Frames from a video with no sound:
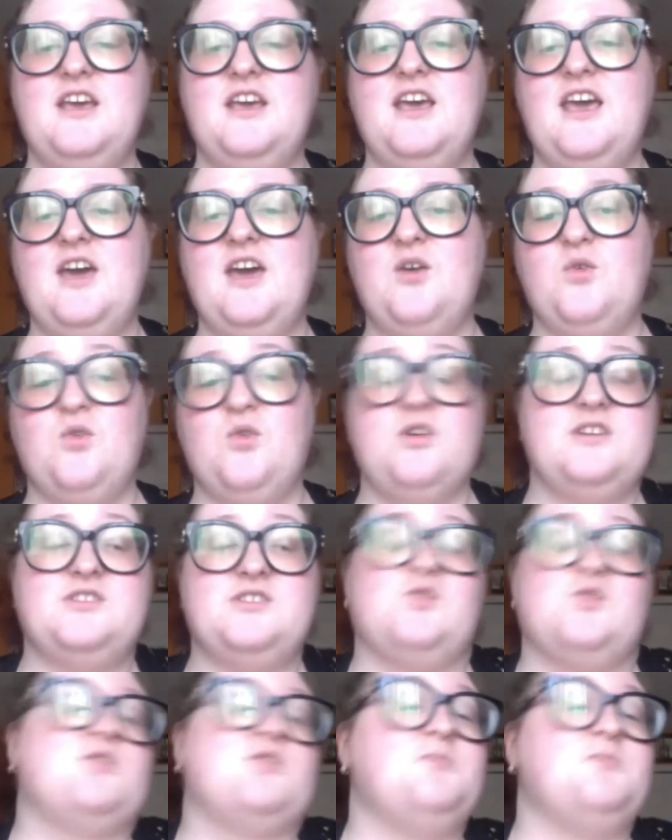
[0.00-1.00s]
or
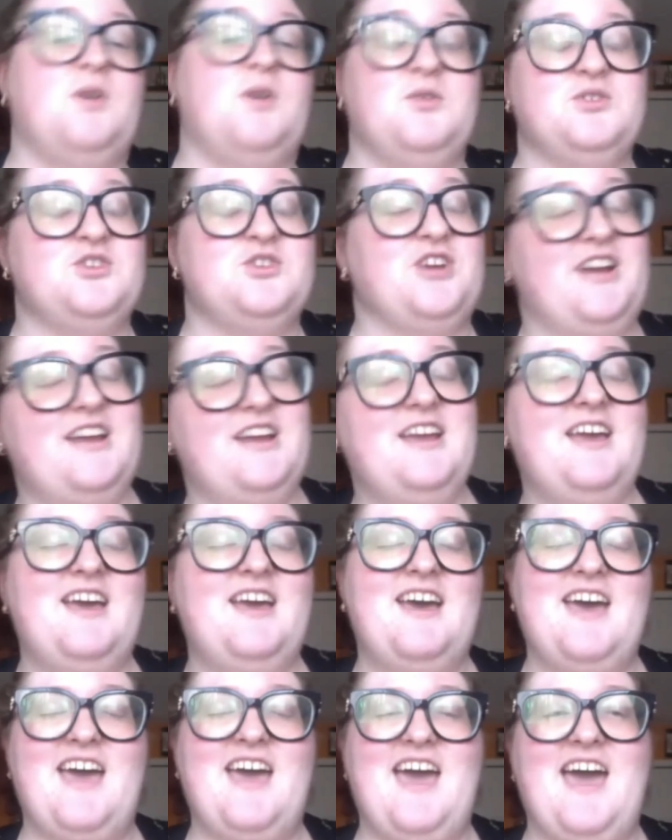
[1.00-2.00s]
historical poetry,
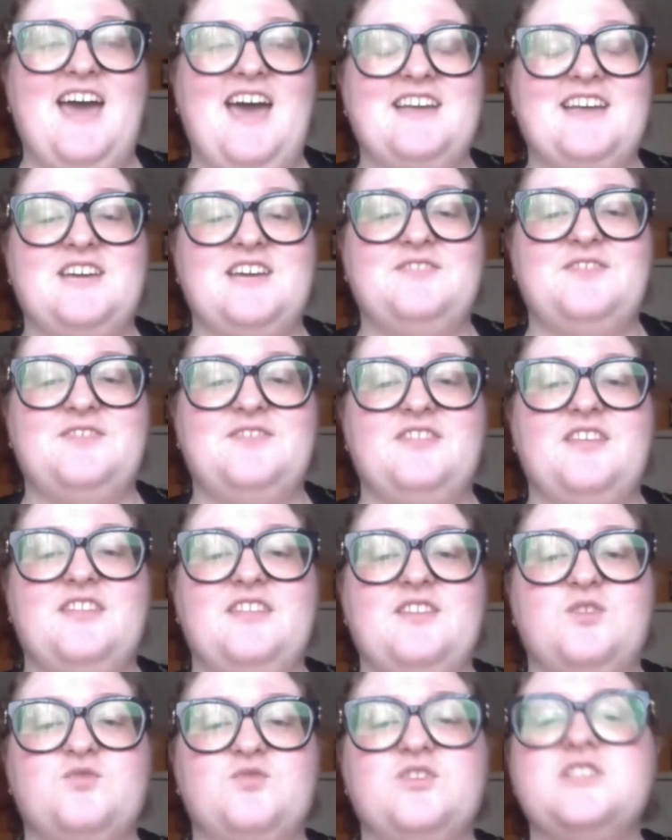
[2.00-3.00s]
and I found that
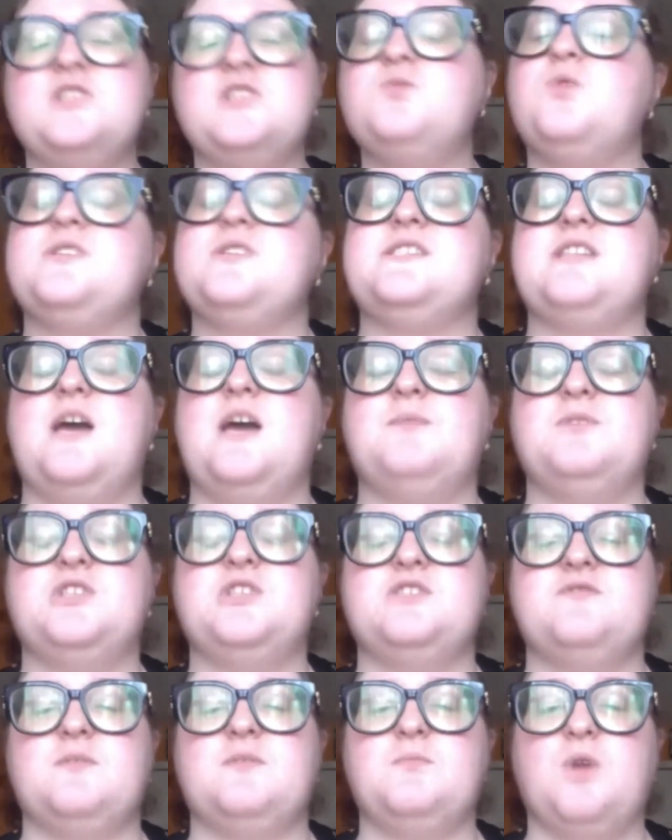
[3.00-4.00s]
there really wasn't that much of
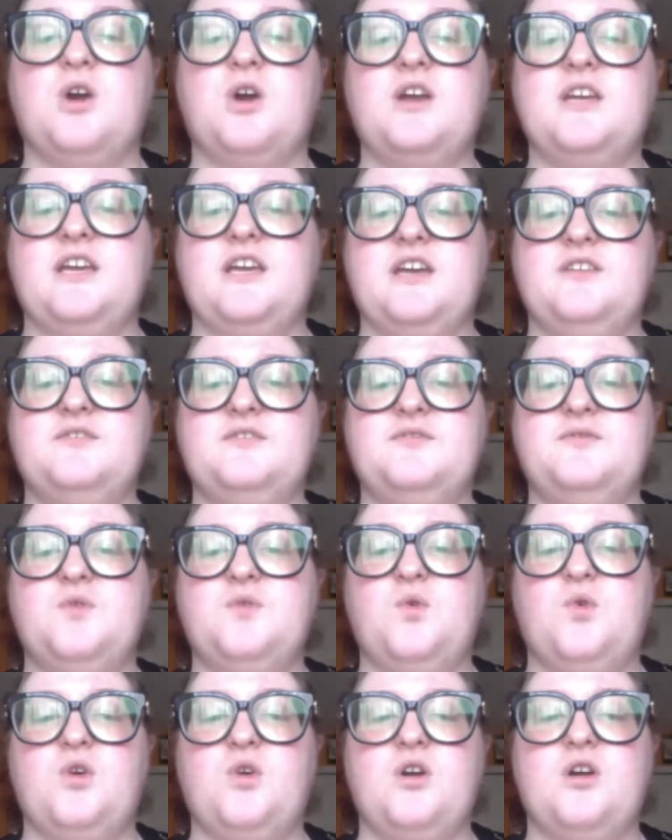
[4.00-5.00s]
a market
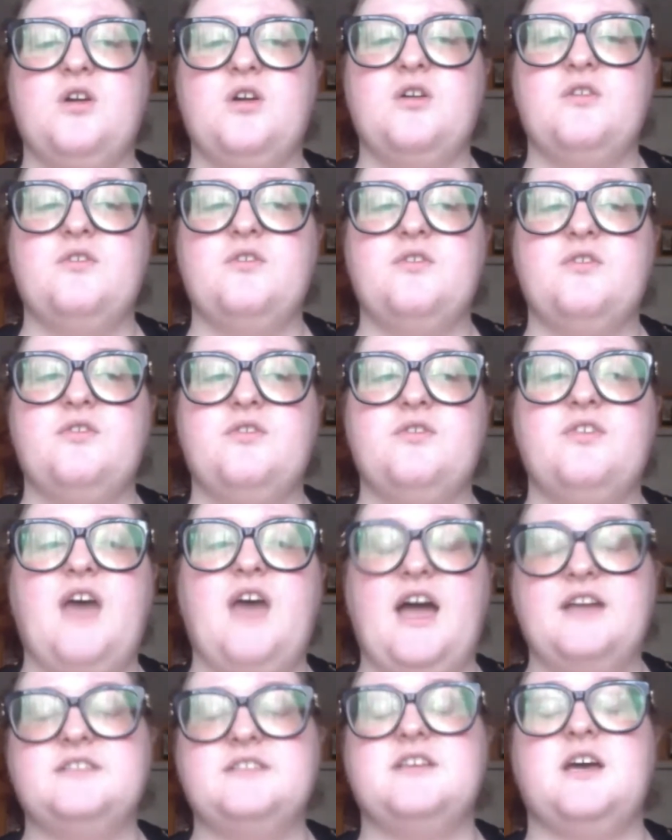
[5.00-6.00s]
for
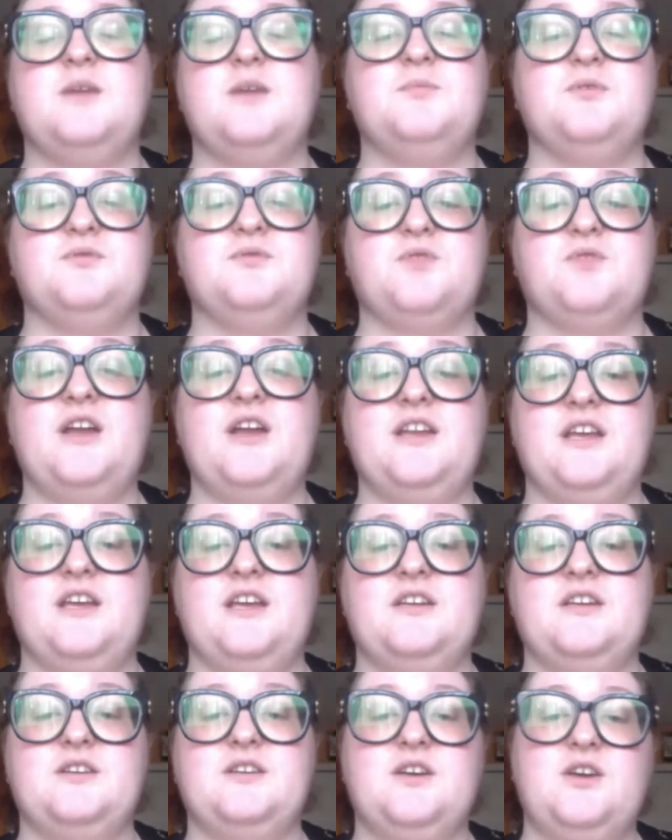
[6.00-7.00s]
that type of
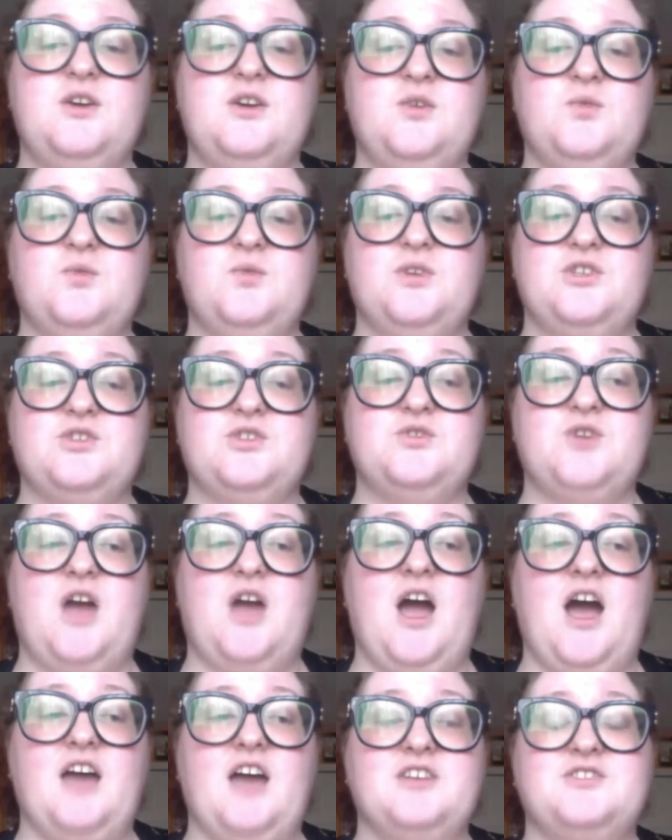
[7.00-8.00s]
writing, which
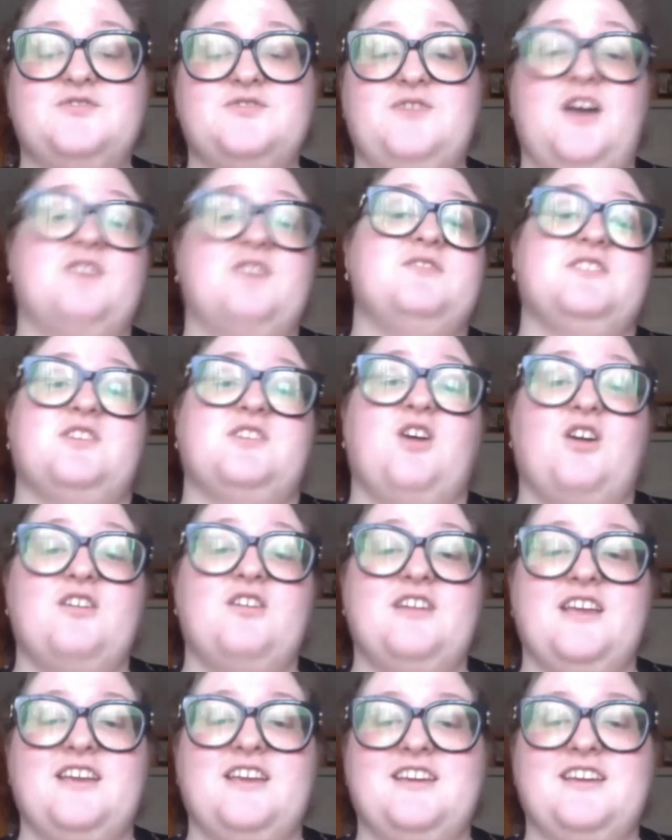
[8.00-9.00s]
I found
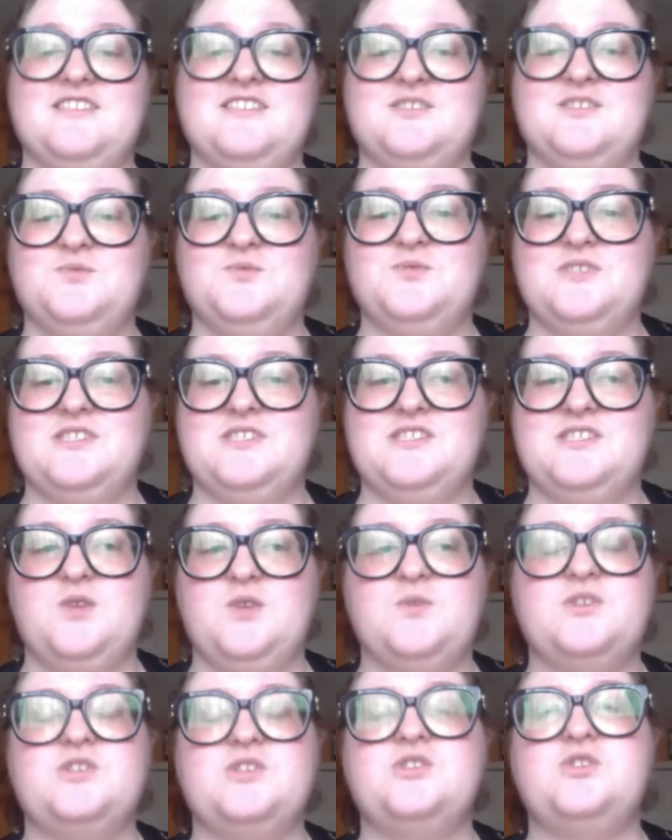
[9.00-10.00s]
disheartening because there
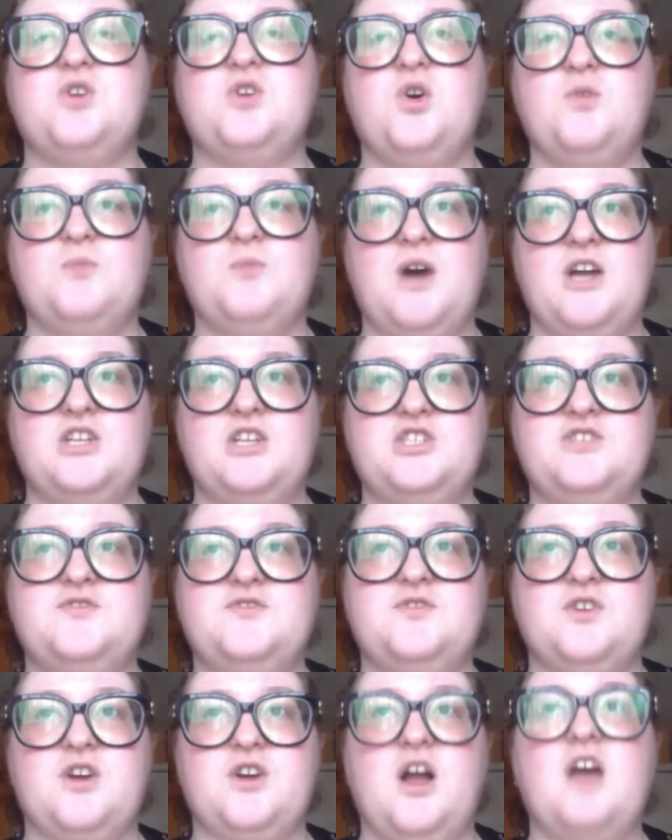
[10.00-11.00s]
was so much
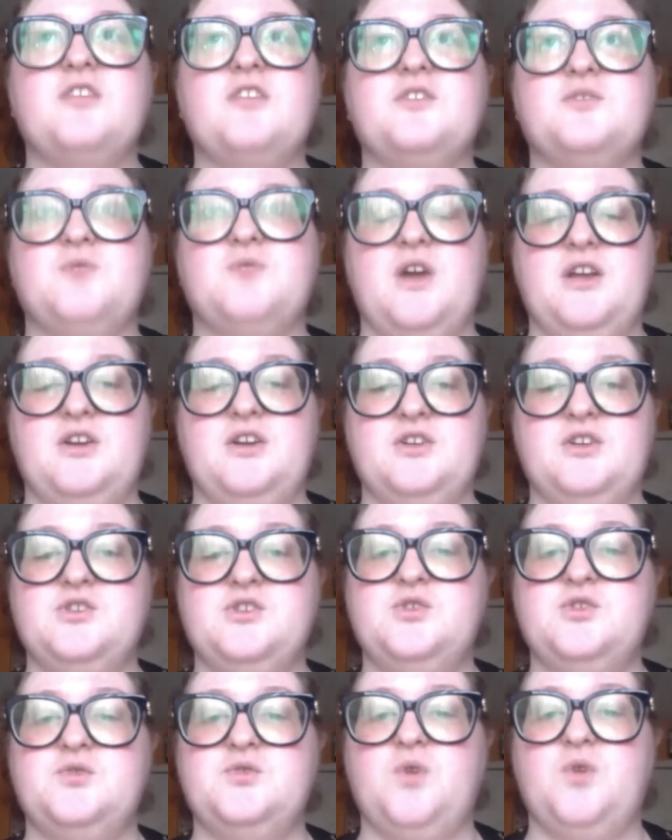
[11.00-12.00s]
for other writers
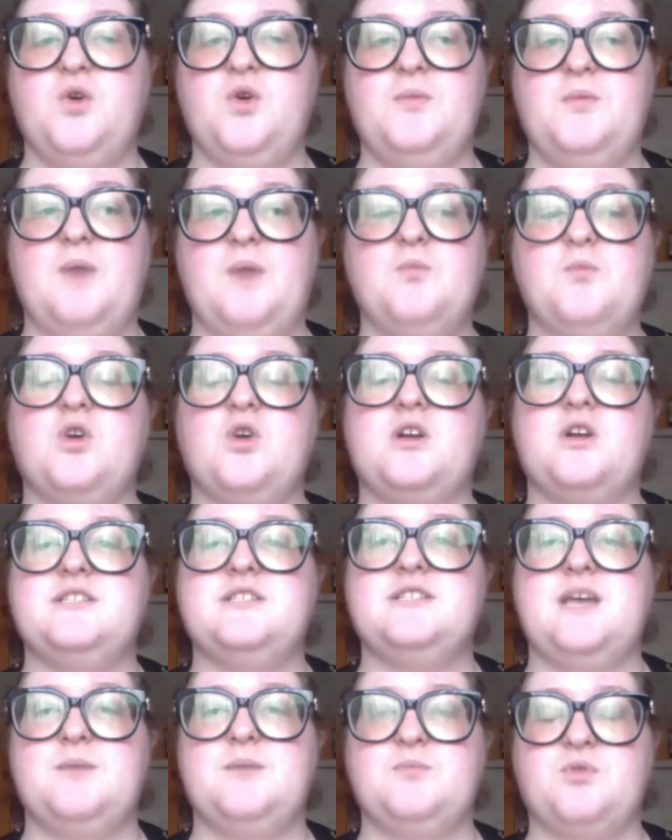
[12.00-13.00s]
who wrote about more
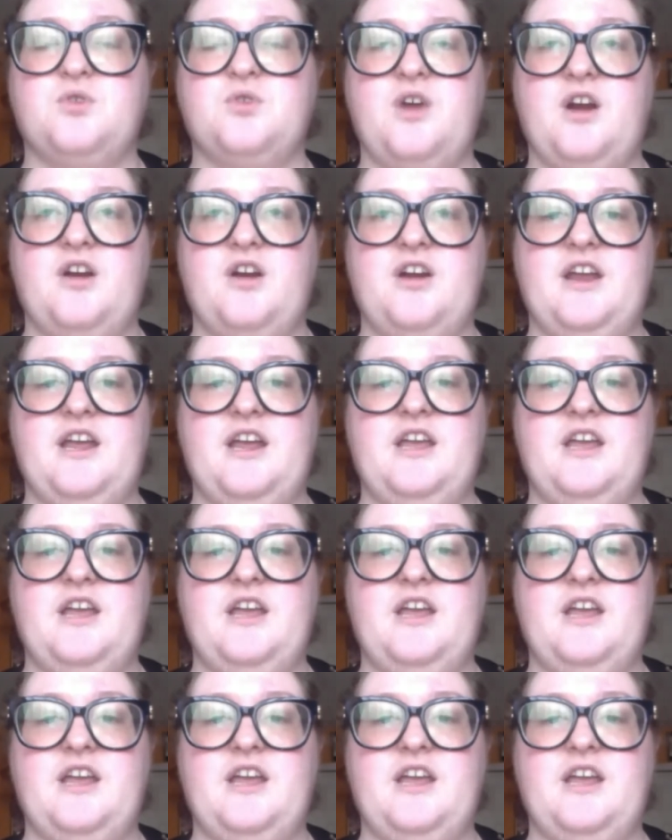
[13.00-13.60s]
contemporary